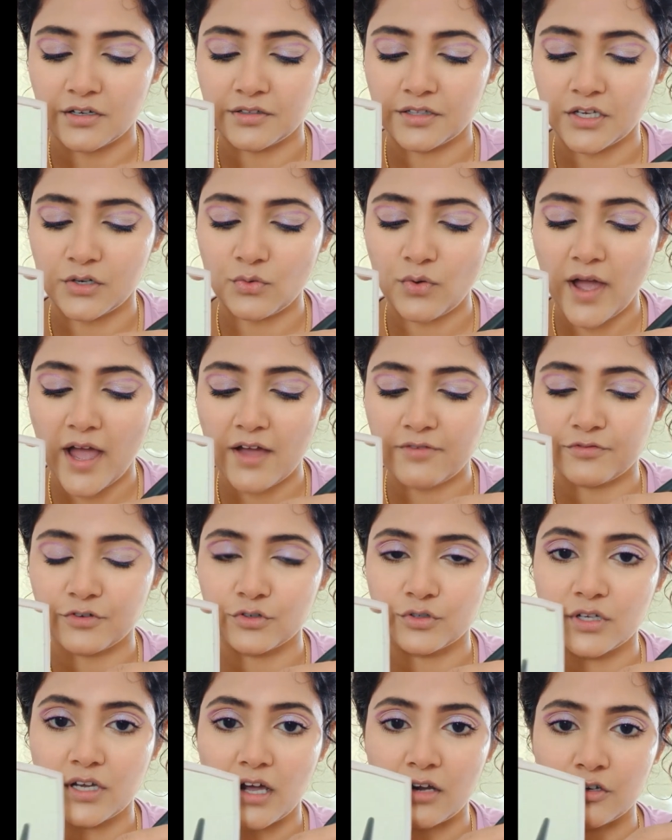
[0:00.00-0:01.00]
They do have
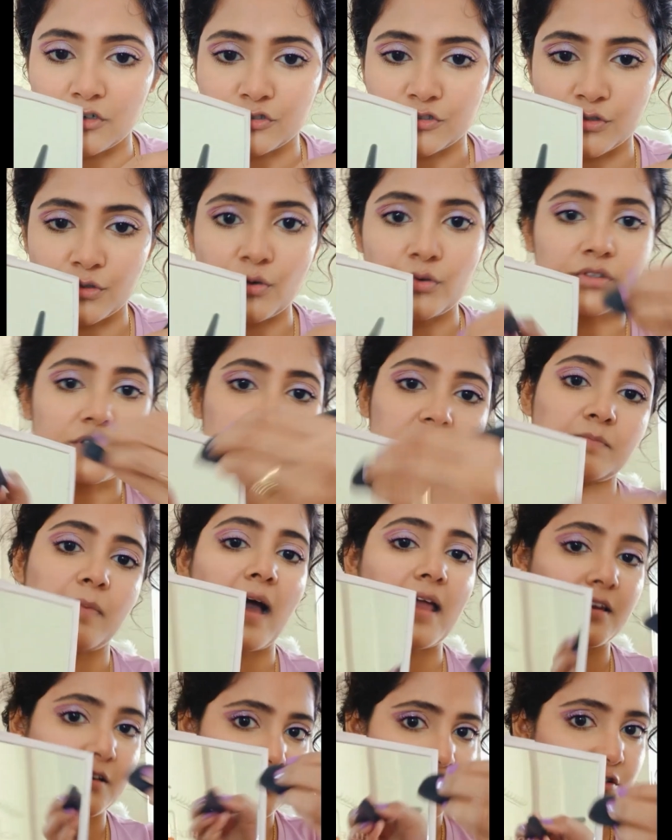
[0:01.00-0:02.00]
good colors though. This
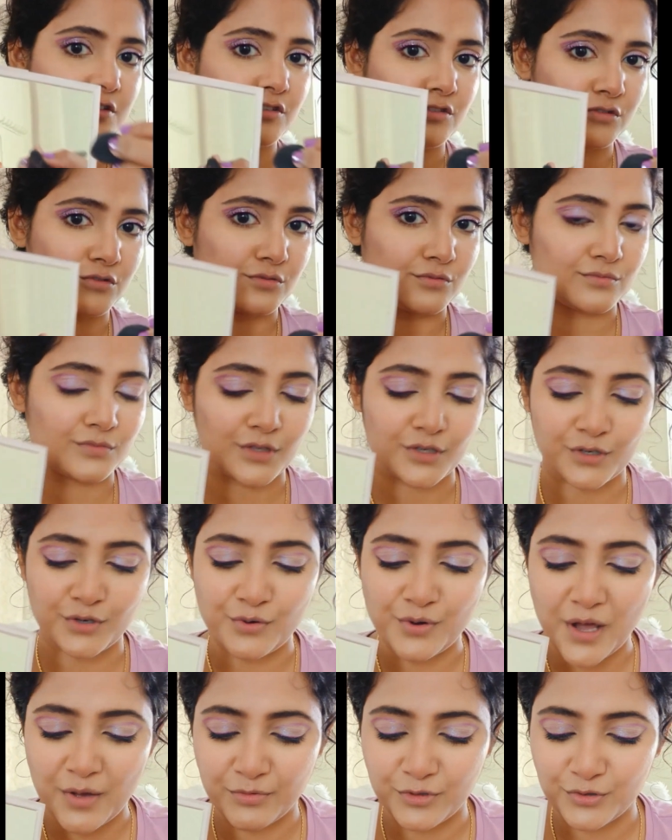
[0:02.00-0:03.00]
palette,
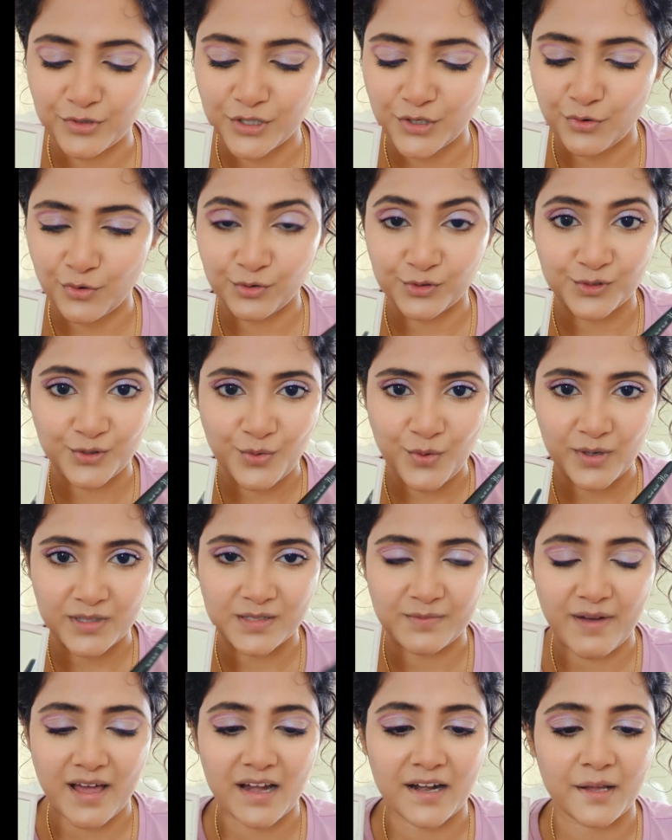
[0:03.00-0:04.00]
Huda Beauty Rose
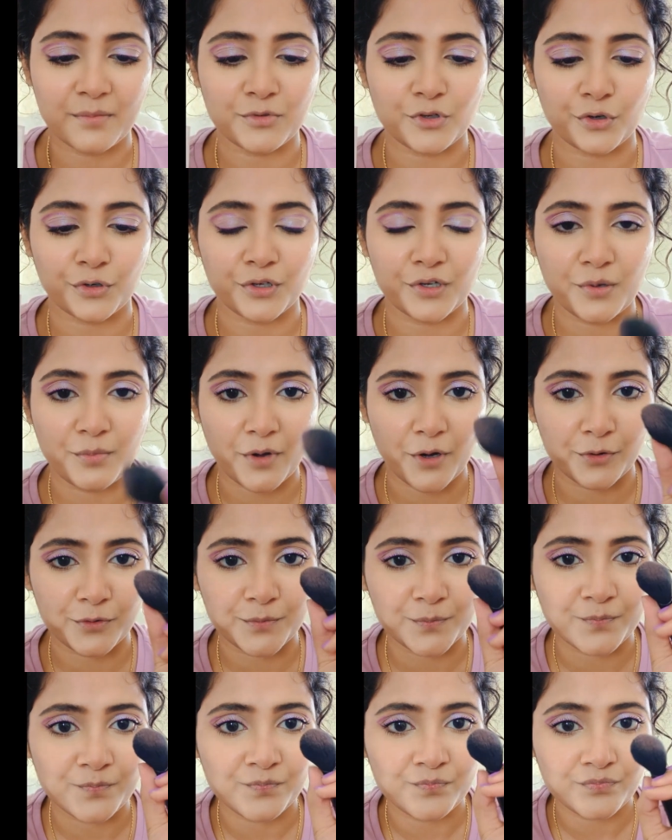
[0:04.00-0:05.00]
Quartz palette I'm talking about.
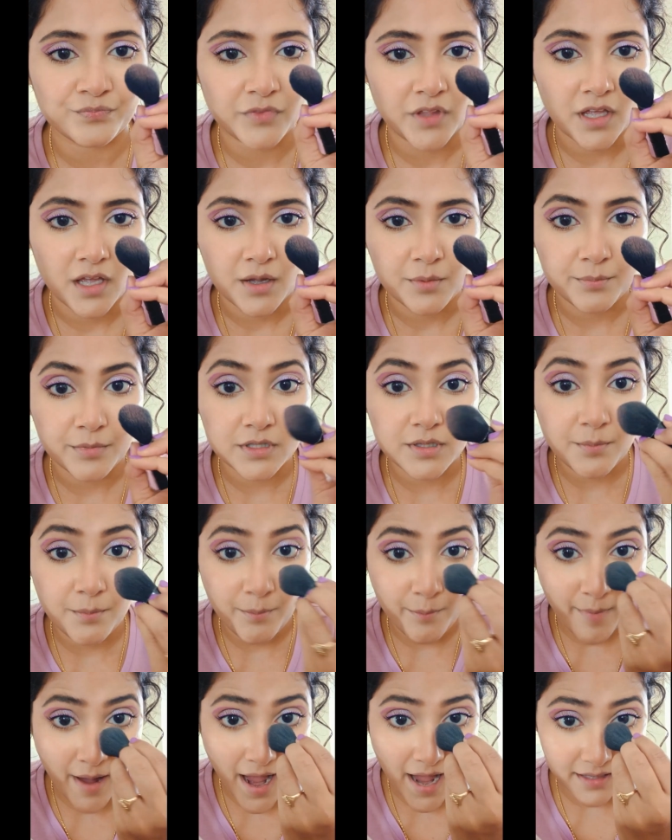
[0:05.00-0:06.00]
But the
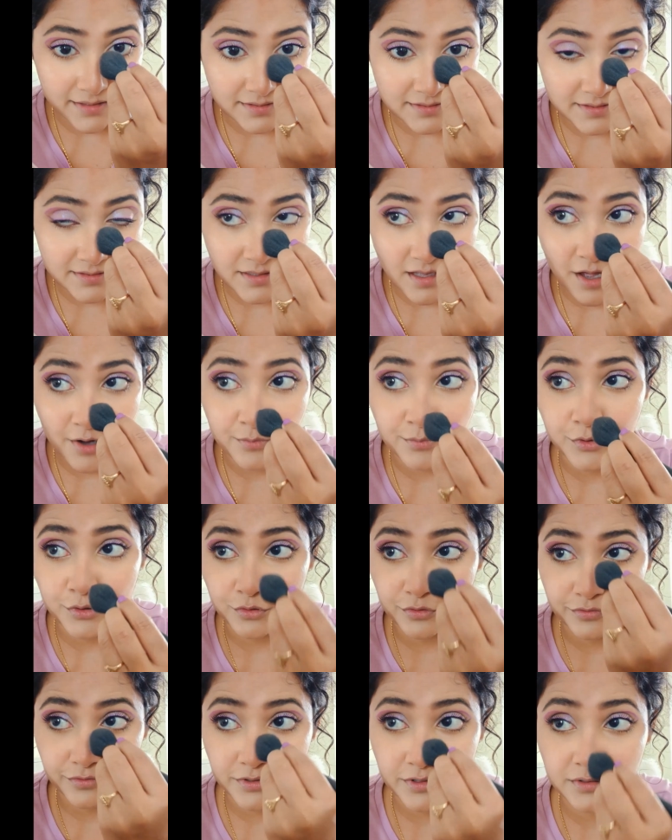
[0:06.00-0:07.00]
mattes are
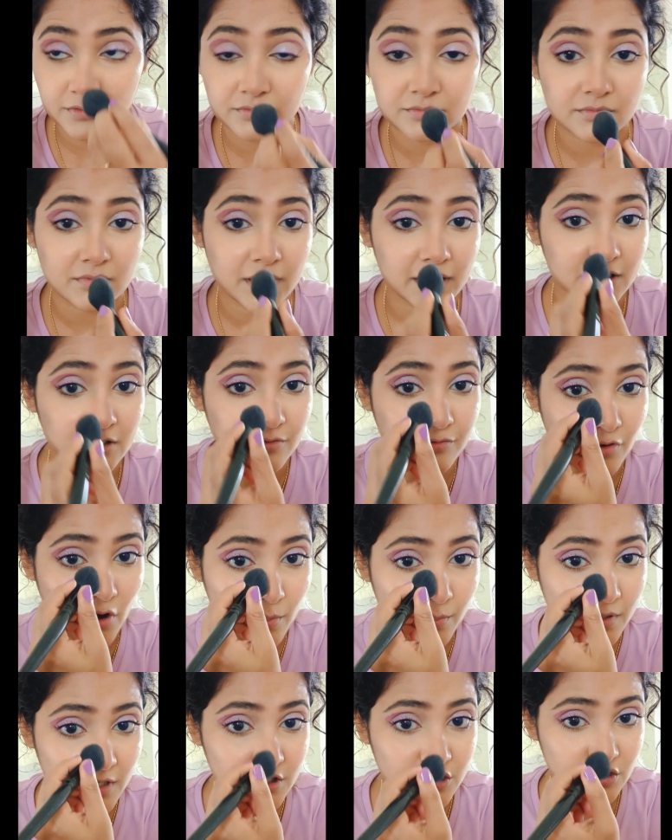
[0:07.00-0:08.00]
beautiful. But the
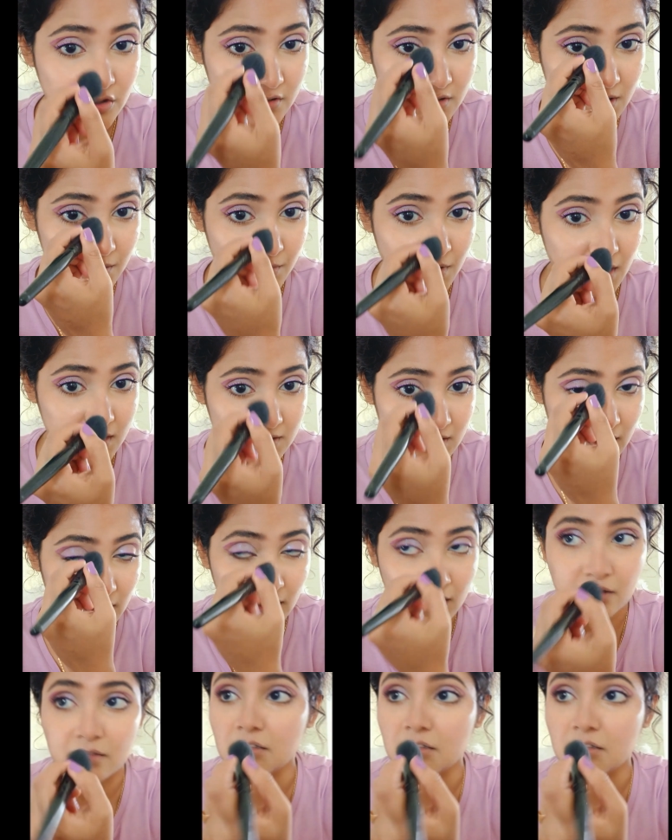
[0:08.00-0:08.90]
formulation is amazing.